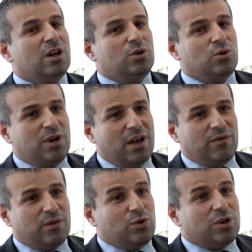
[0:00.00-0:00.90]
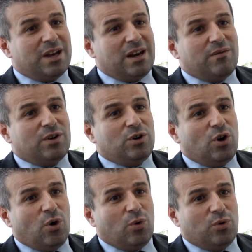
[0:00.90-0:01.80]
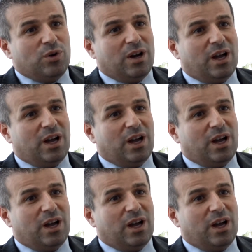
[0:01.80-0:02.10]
You can never know